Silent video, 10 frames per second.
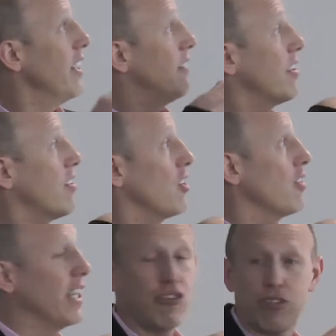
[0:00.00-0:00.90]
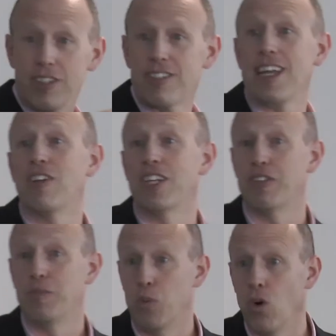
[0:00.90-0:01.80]
And this survey drills down
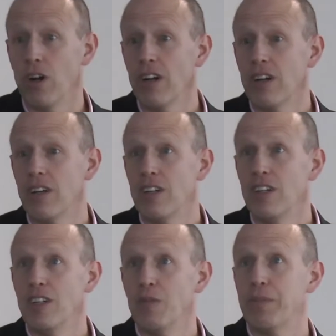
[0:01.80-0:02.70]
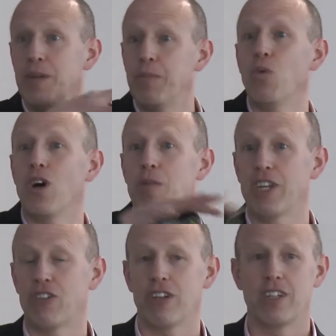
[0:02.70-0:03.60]
even more. People want to be
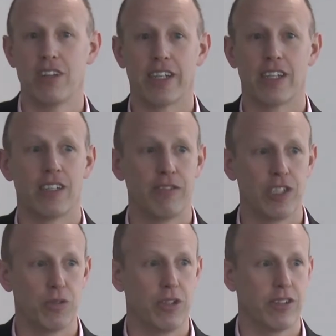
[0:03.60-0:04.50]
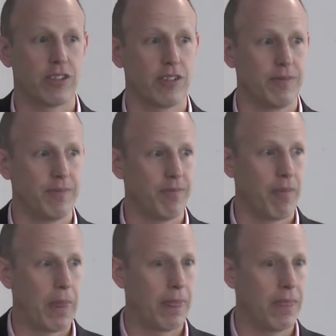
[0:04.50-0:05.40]
treated like individuals.
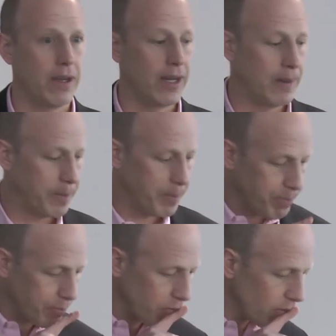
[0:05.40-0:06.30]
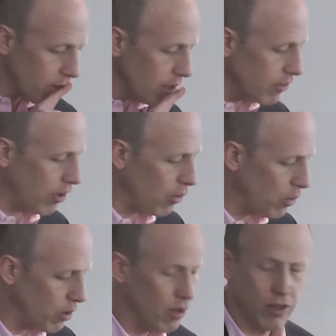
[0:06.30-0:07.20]

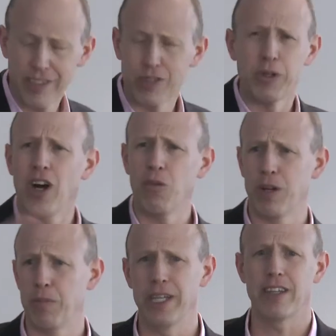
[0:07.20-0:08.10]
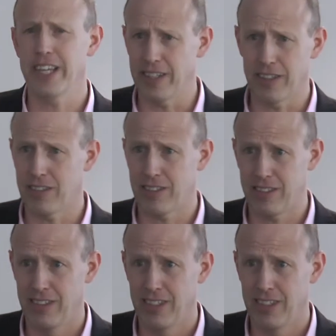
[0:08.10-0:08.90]
Because we all want to be kings.